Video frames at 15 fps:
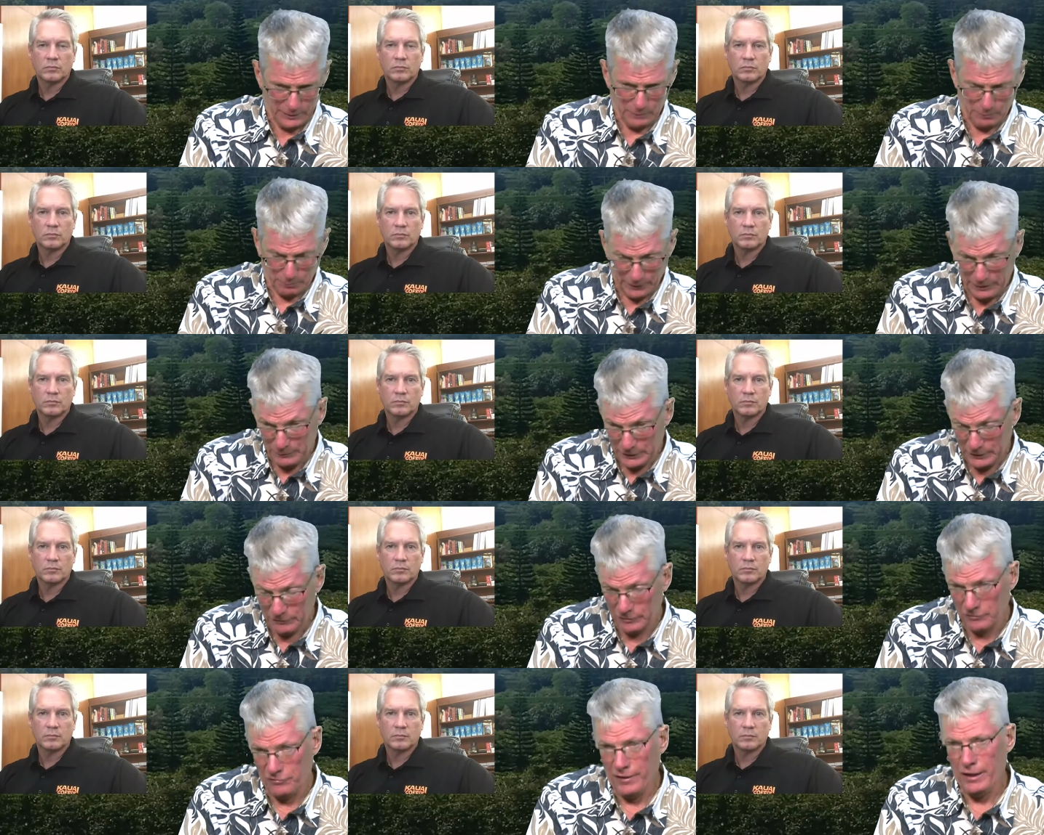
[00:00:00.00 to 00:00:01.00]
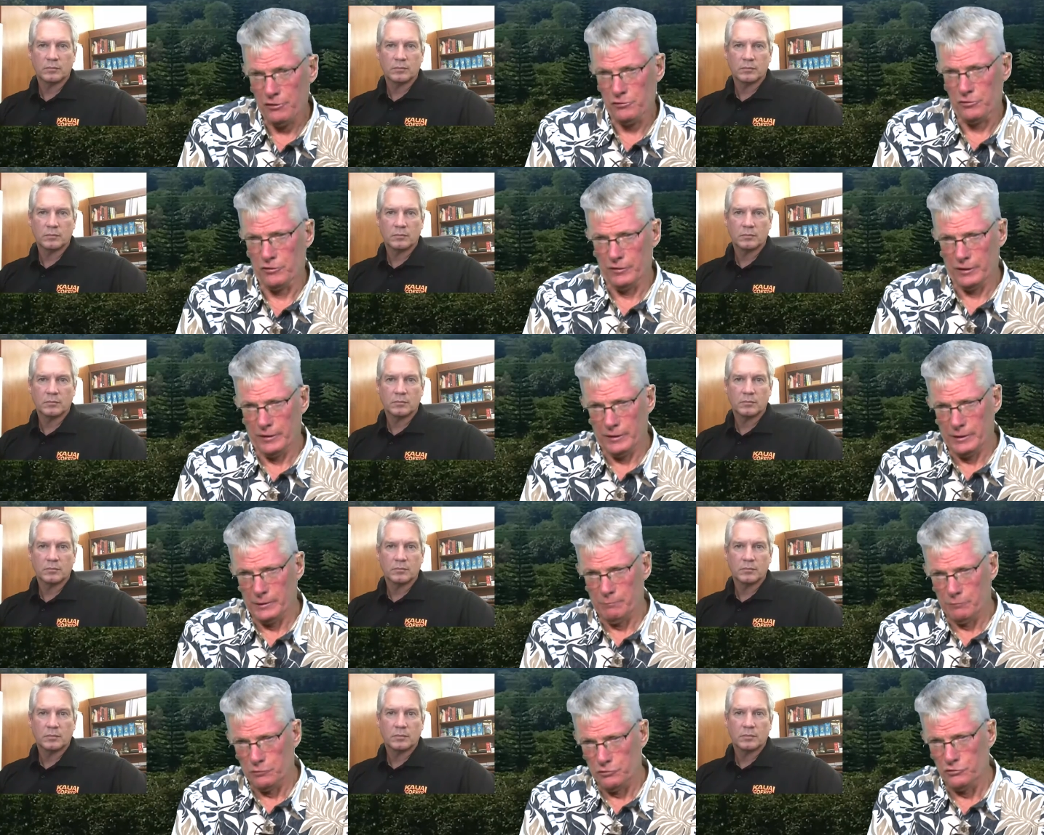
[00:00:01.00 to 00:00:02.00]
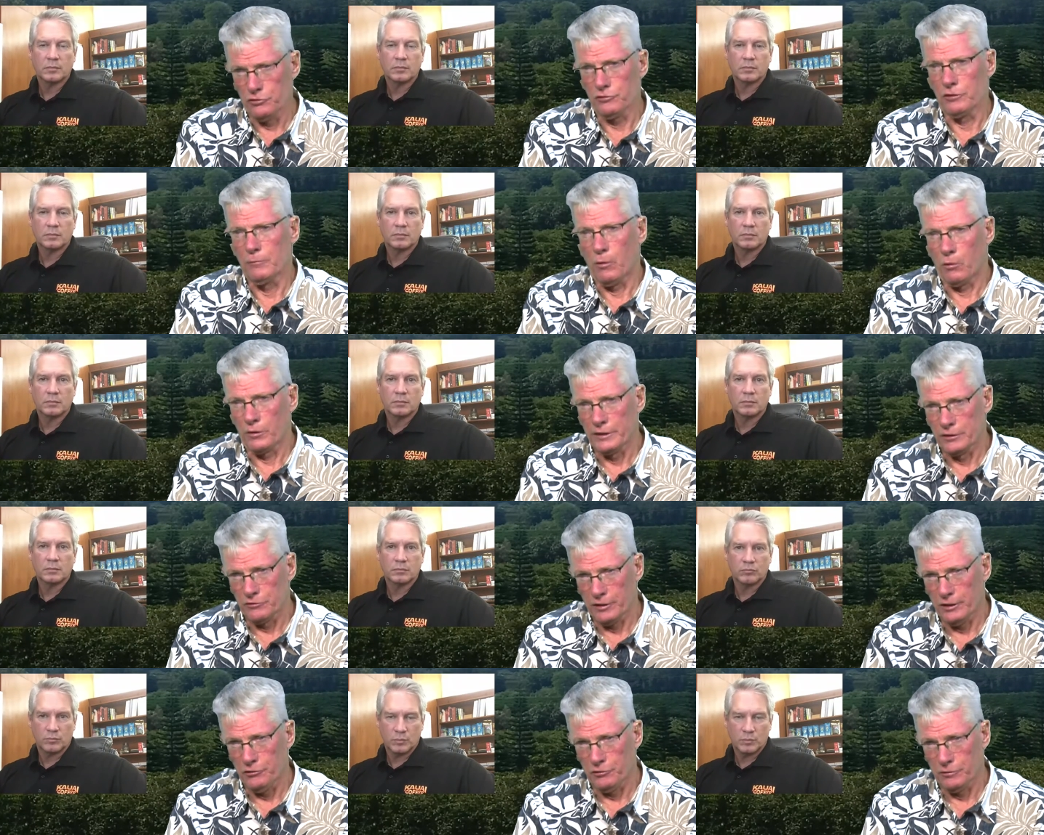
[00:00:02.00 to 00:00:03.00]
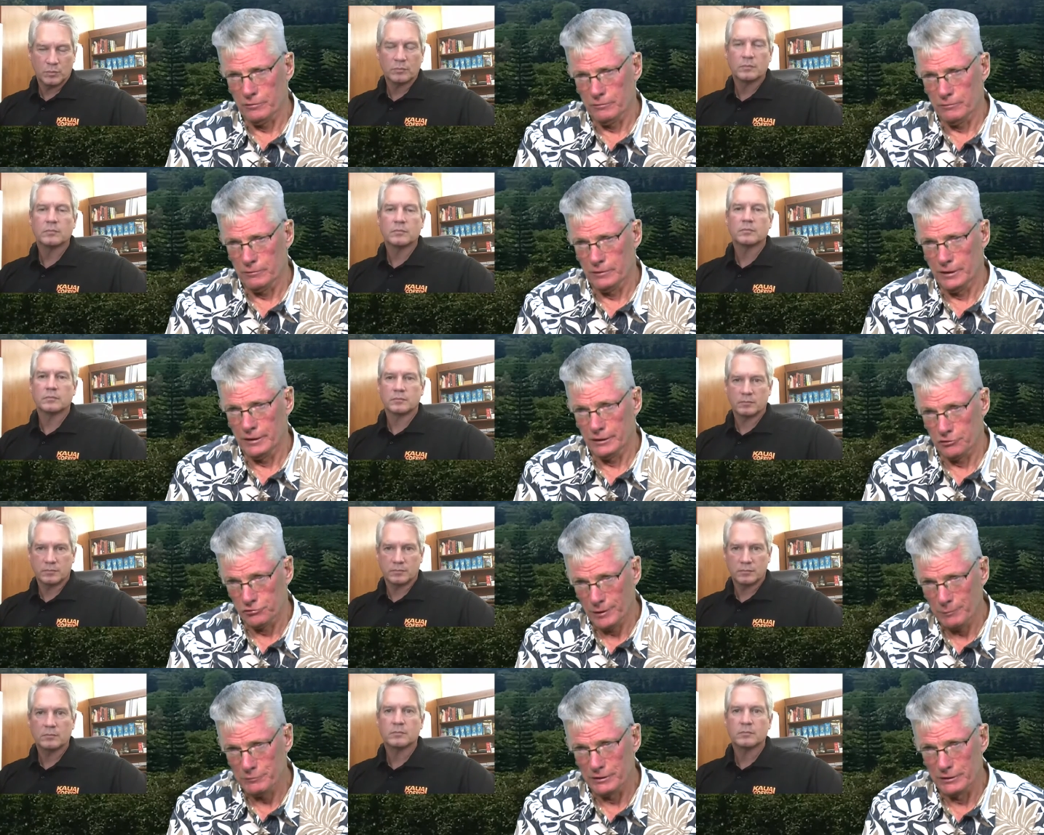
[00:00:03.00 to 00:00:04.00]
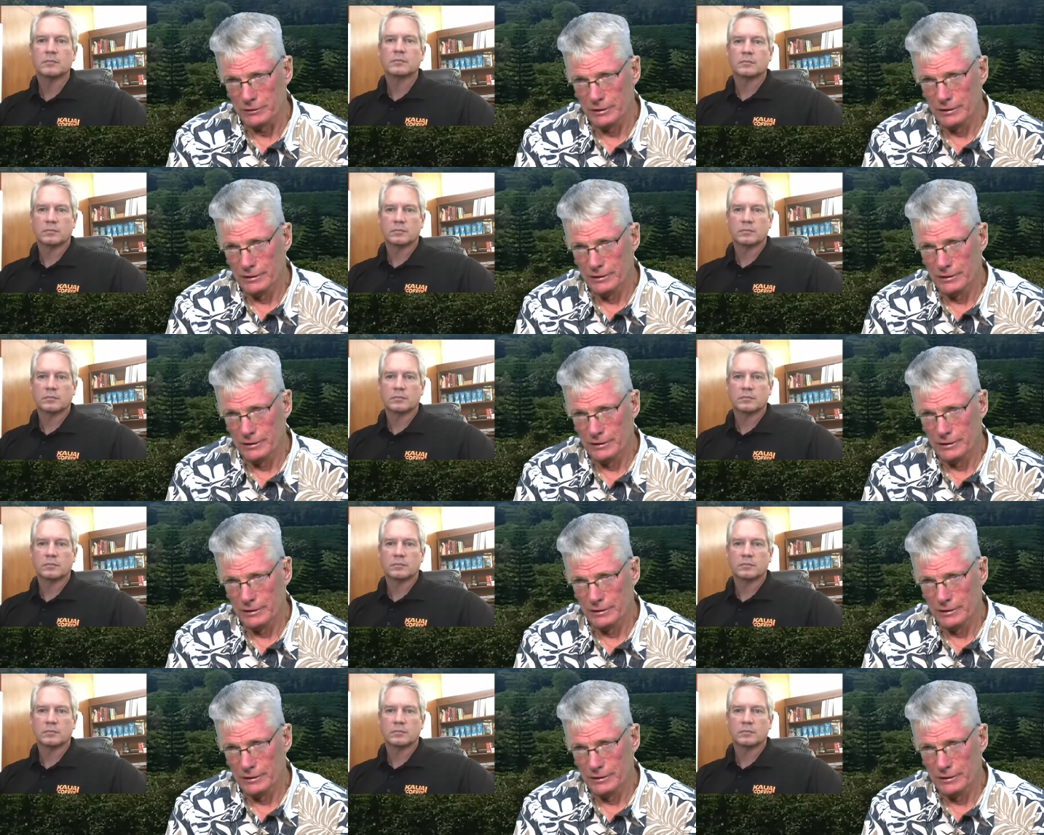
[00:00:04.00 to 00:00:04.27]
Speaker 1: maybe even faster than the system orientation can accept it.